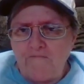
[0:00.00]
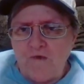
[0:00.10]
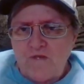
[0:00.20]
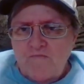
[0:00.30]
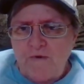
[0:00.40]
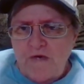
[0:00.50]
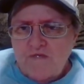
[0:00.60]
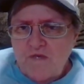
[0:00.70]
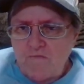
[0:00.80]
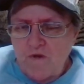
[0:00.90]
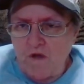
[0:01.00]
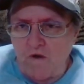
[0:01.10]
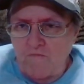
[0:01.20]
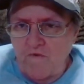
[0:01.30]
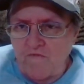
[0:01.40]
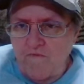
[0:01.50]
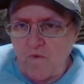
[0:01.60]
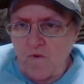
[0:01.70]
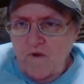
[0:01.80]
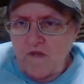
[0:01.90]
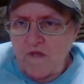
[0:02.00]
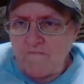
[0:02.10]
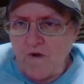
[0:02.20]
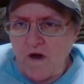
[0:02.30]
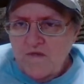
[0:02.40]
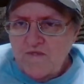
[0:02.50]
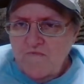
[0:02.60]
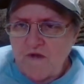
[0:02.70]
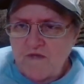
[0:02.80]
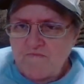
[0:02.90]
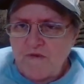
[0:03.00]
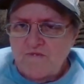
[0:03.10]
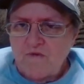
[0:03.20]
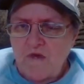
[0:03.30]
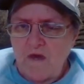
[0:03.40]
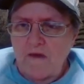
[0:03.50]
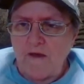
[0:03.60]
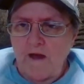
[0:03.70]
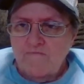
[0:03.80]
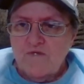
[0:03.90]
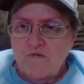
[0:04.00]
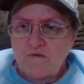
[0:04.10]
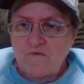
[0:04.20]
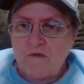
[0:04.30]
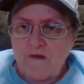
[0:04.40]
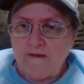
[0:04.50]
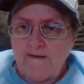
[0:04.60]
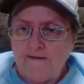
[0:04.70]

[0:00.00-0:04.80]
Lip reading: It's best that we all move forward in a positive way as best we can. Absolutely.